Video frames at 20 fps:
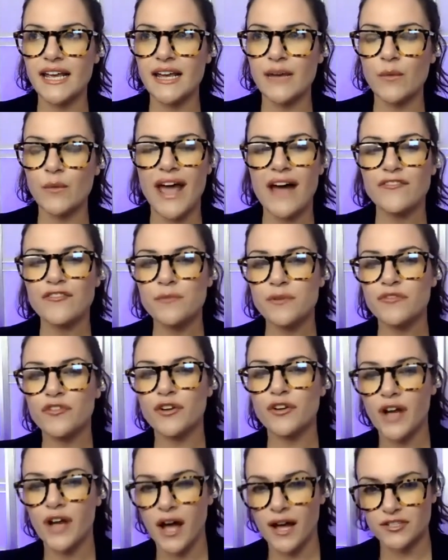we have to be
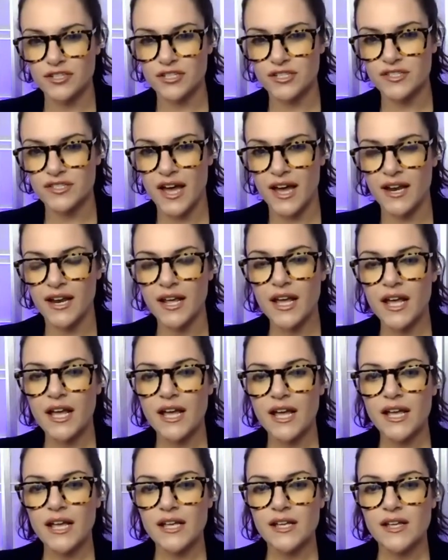very conscious that
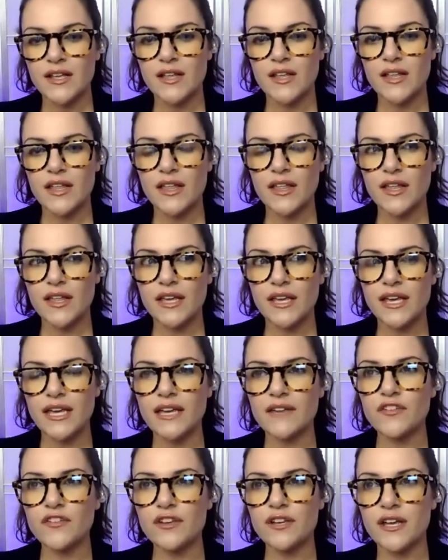
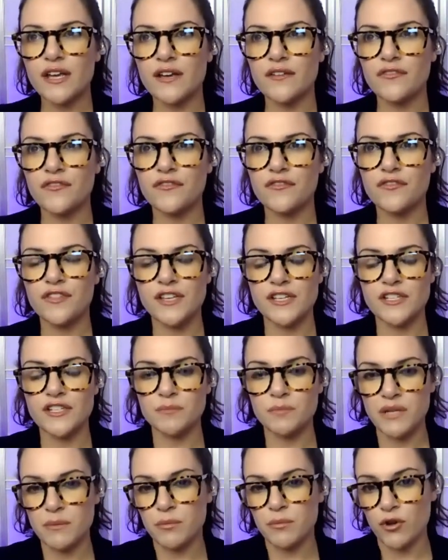even if these
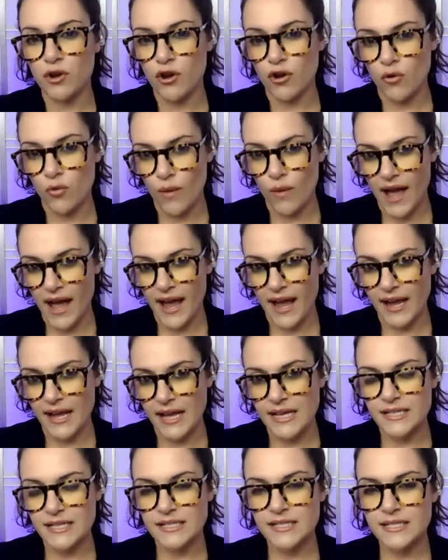people go
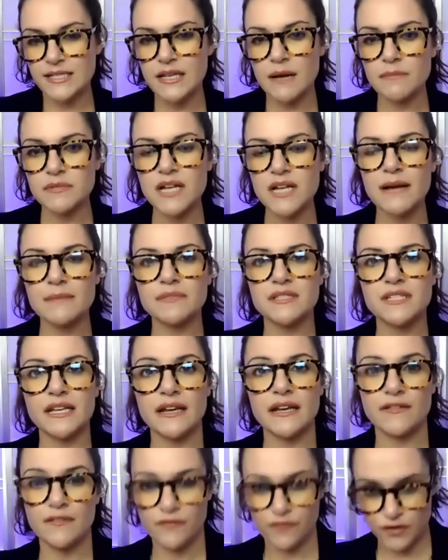away, sometimes the
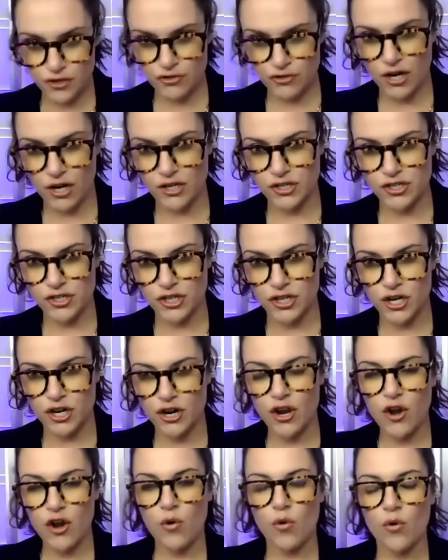infrastructure
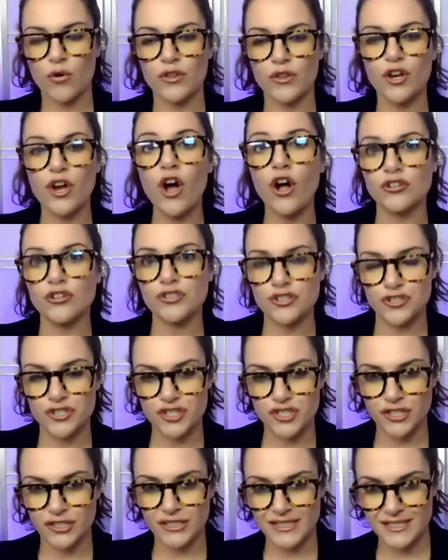or the culture
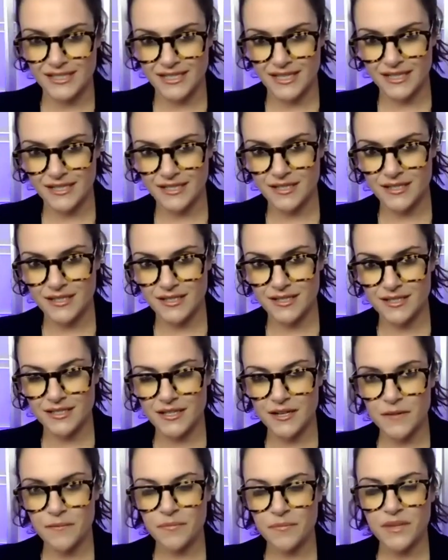still exists.